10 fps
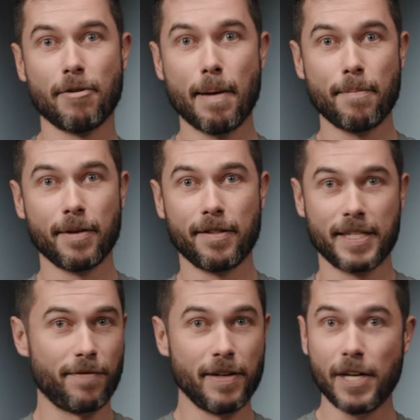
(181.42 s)
remember,
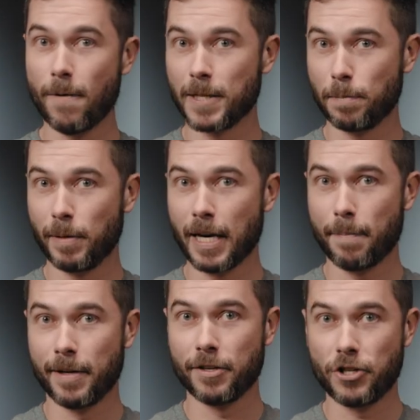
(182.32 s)
this video is split
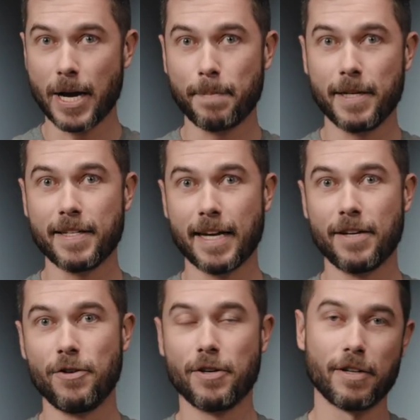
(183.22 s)
up into chapters,
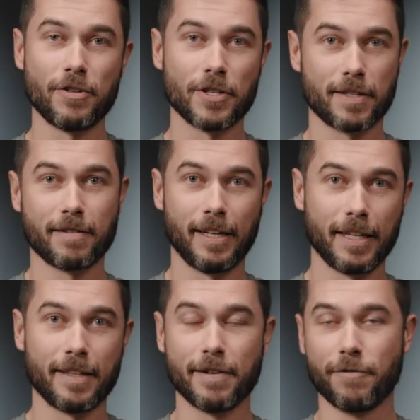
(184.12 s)
and you can just
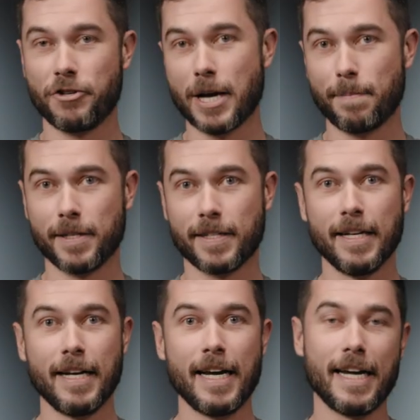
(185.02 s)
click the different chapters
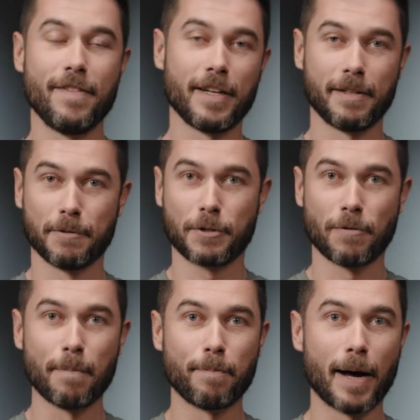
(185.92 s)
in the little
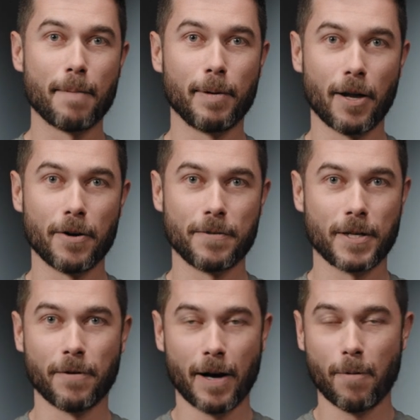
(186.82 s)
scrub bar below.
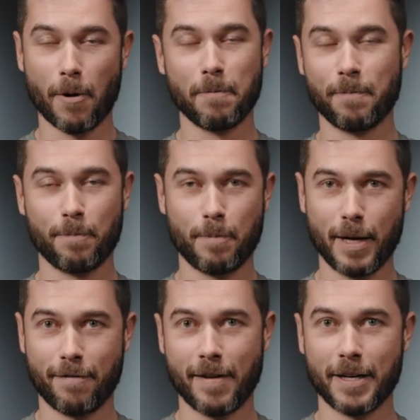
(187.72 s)
So I won't
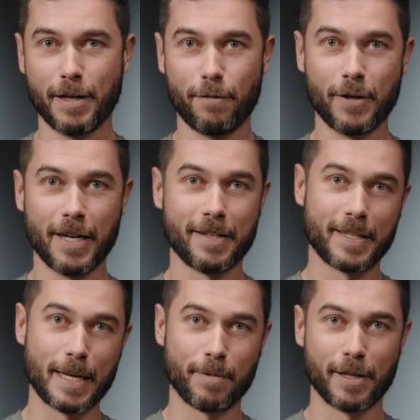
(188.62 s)
be offended if you need to
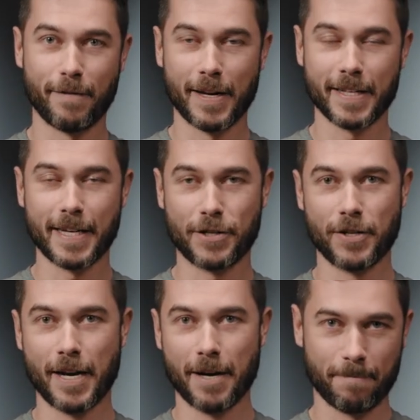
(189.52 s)
skip to the Venice
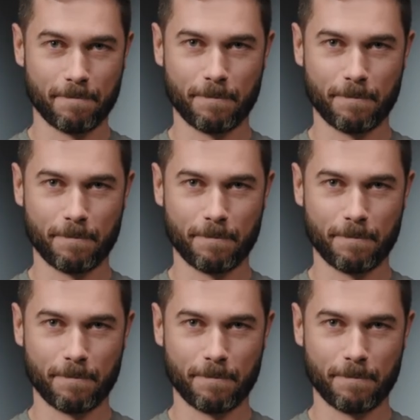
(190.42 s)
section now.